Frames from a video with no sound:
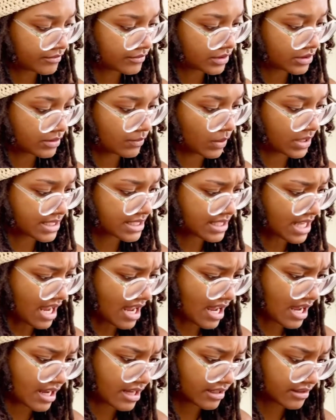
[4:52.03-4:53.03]
What's
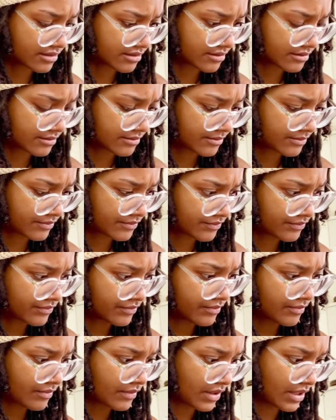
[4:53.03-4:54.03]
that?
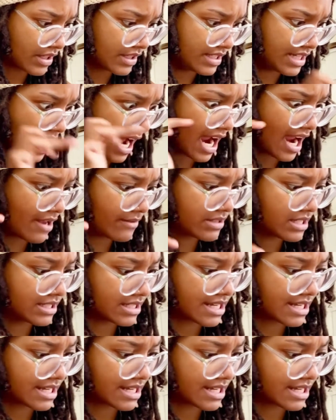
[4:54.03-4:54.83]
Dives into